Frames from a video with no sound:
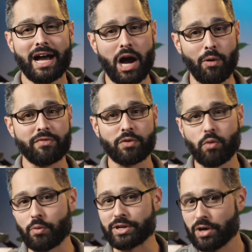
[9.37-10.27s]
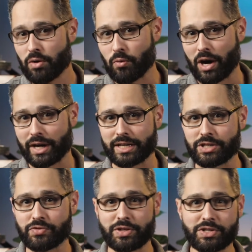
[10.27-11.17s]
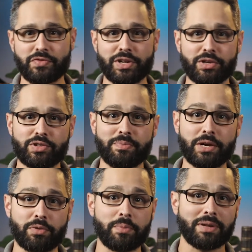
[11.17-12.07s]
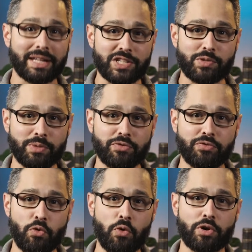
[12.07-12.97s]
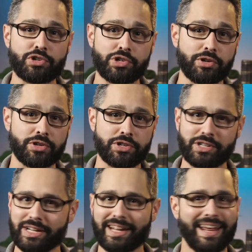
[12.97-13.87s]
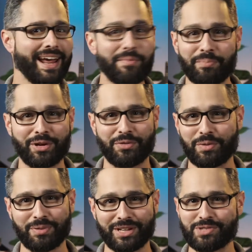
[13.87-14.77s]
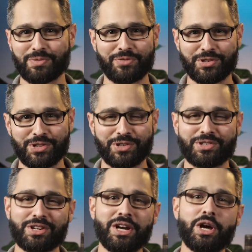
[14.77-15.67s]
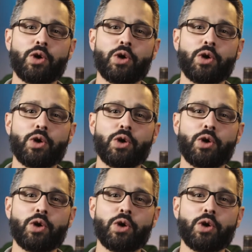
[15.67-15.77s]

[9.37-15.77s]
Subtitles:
However, what we don't want is for this video to be a replacement for church. It can't be a replacement for church.